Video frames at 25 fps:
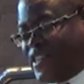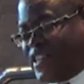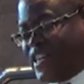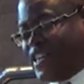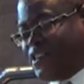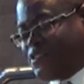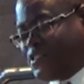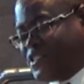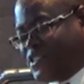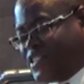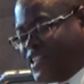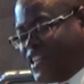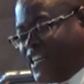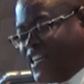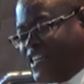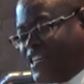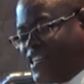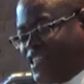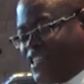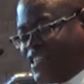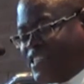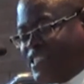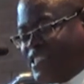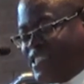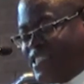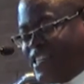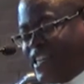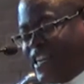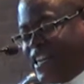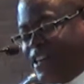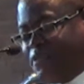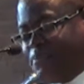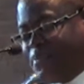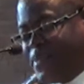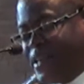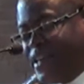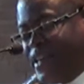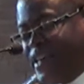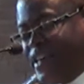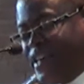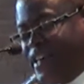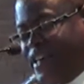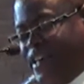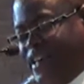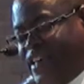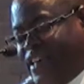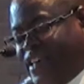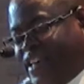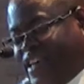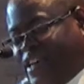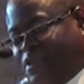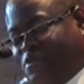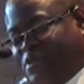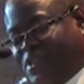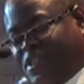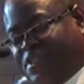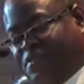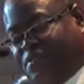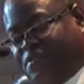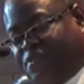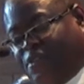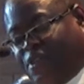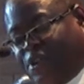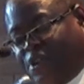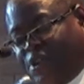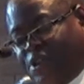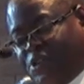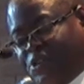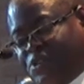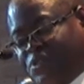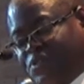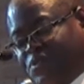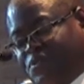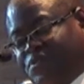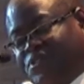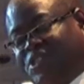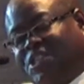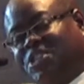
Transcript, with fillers: outside at that time. And with a voice of